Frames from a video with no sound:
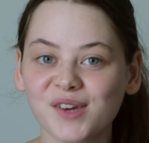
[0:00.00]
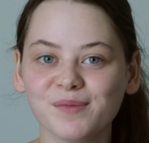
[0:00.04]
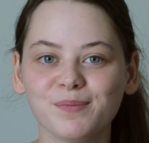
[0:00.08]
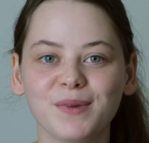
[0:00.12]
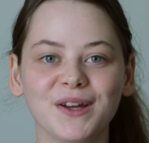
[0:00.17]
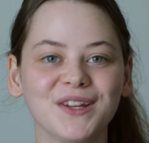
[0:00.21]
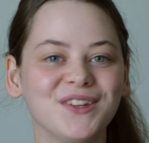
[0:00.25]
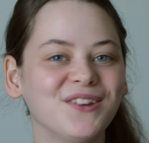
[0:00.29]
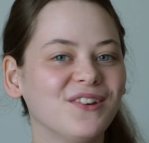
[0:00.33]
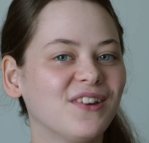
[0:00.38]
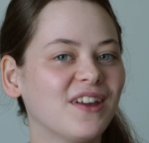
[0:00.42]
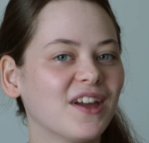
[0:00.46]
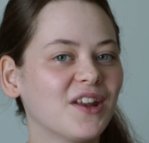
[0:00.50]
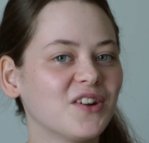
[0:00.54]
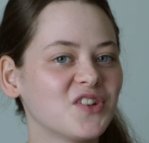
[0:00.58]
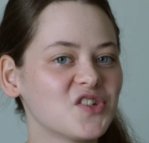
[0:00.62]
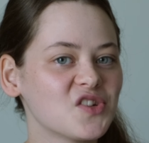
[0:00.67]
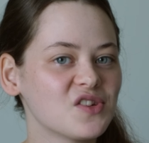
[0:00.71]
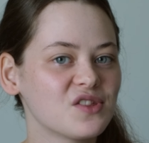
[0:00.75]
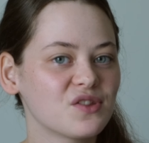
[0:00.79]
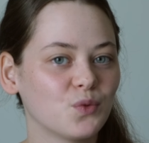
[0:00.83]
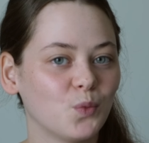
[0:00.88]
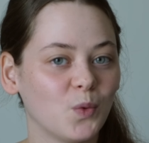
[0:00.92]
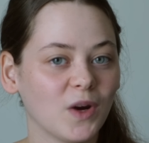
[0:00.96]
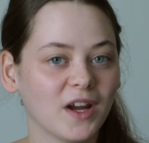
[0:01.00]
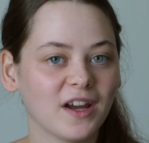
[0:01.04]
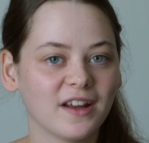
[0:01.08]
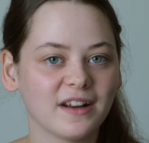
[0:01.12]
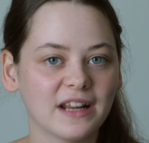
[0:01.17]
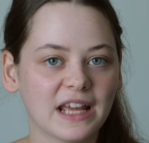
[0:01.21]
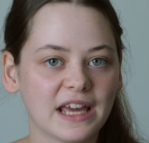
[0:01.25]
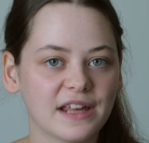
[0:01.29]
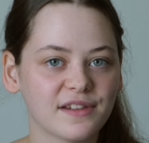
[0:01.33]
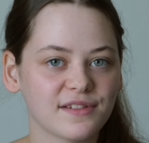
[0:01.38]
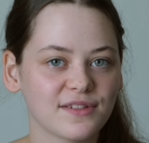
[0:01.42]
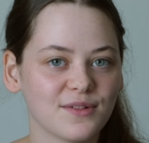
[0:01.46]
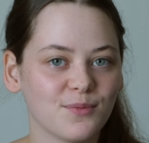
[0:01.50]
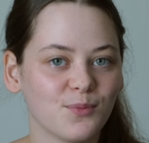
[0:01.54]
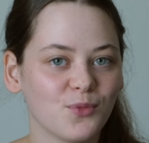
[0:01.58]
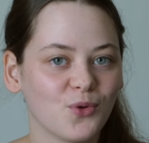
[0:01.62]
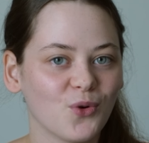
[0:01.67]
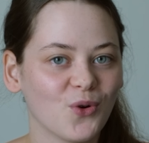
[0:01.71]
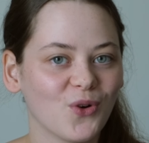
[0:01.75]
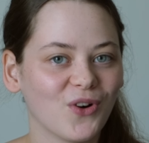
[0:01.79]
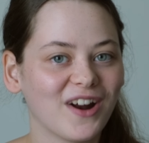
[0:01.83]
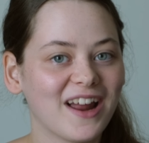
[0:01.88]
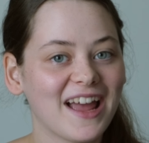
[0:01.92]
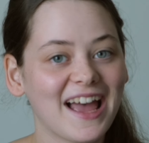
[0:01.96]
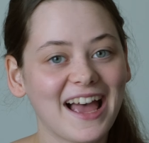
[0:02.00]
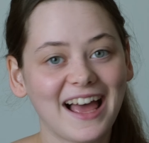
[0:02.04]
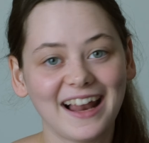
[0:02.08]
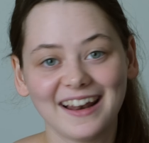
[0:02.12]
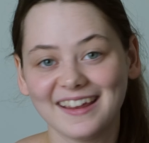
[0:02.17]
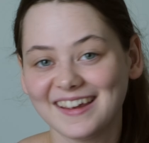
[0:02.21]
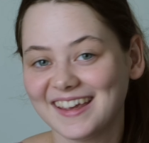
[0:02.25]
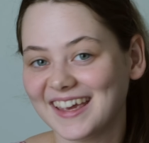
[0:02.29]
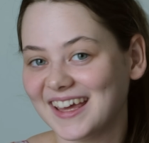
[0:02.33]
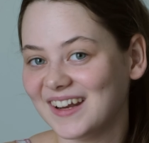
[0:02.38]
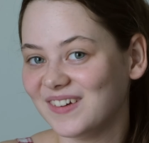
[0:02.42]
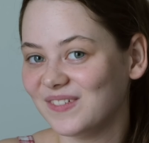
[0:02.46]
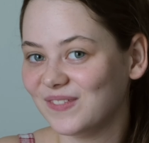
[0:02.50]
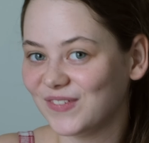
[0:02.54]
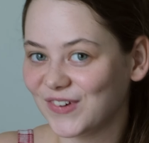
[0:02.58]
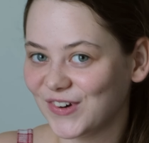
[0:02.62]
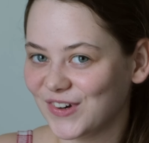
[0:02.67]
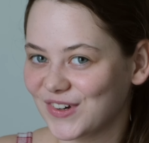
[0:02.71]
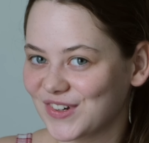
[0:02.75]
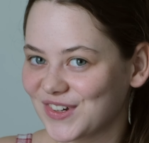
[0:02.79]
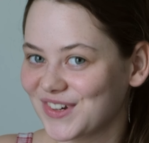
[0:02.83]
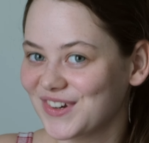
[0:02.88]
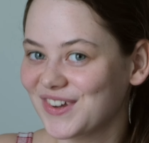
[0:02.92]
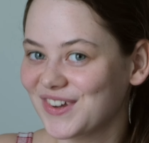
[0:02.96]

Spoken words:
but you can just wear it as a more elegant version